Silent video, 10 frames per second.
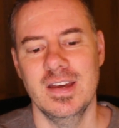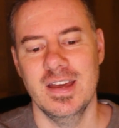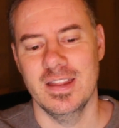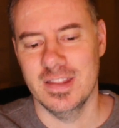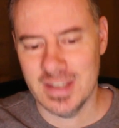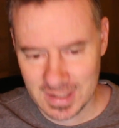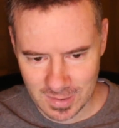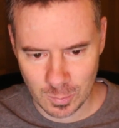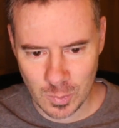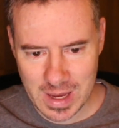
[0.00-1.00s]
this
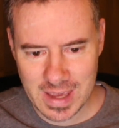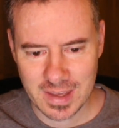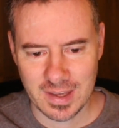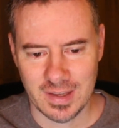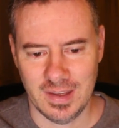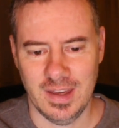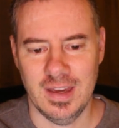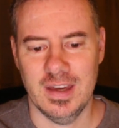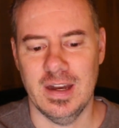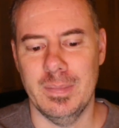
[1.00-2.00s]
week,
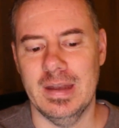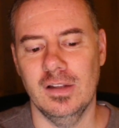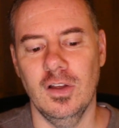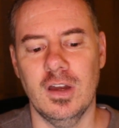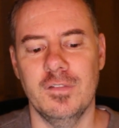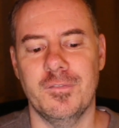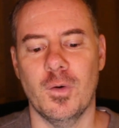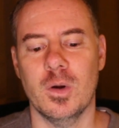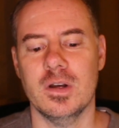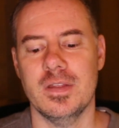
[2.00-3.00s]
and I've been looking
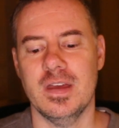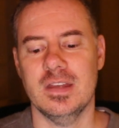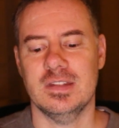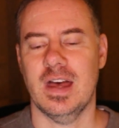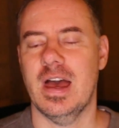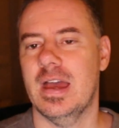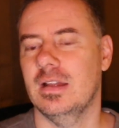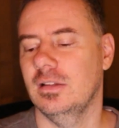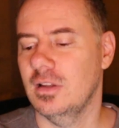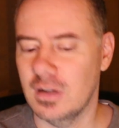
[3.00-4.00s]
forward to this. I
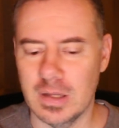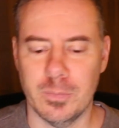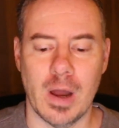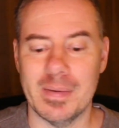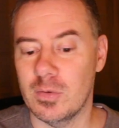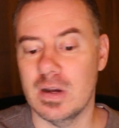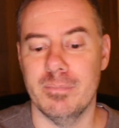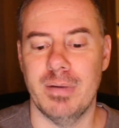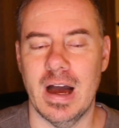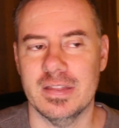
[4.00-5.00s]
literally probably would
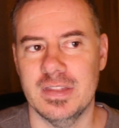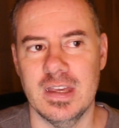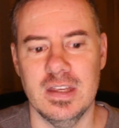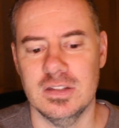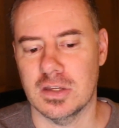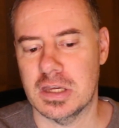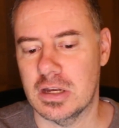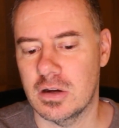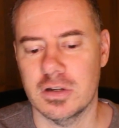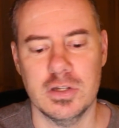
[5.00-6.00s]
have bought these a
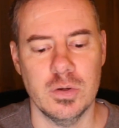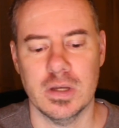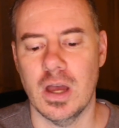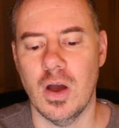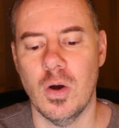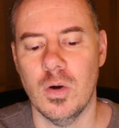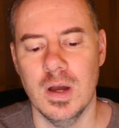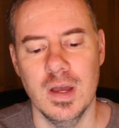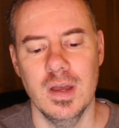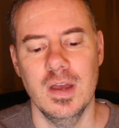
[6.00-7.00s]
year or two ago
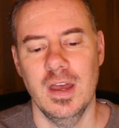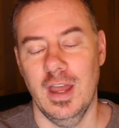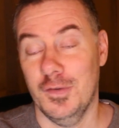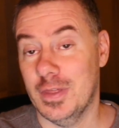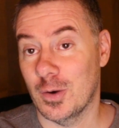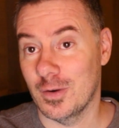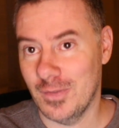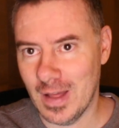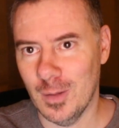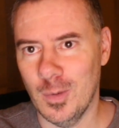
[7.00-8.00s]
if they were
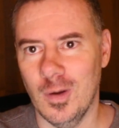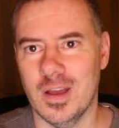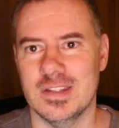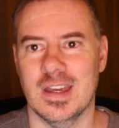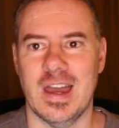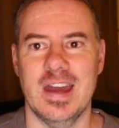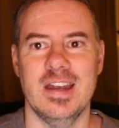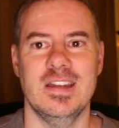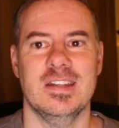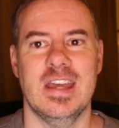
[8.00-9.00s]
available, because it kind
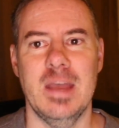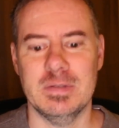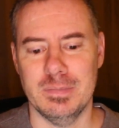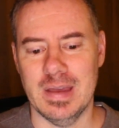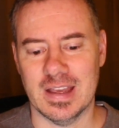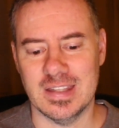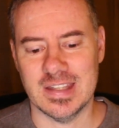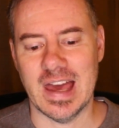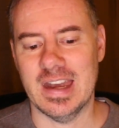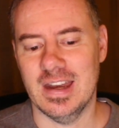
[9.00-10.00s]
of just keeps me
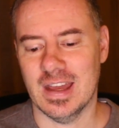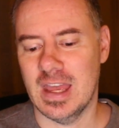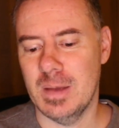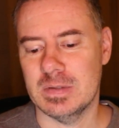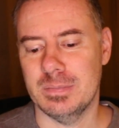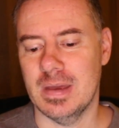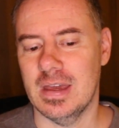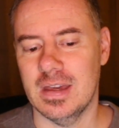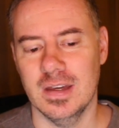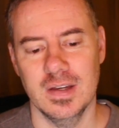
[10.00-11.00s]
excited. It keeps
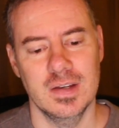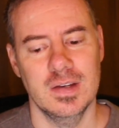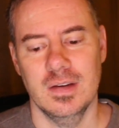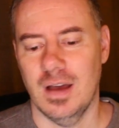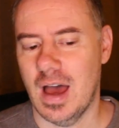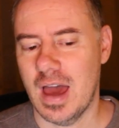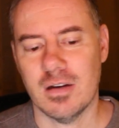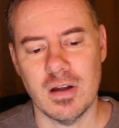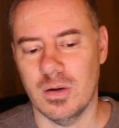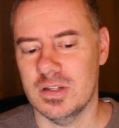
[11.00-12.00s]
me, I
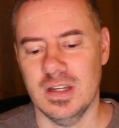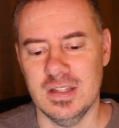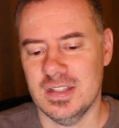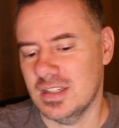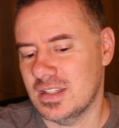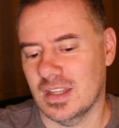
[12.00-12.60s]
don't know, it's just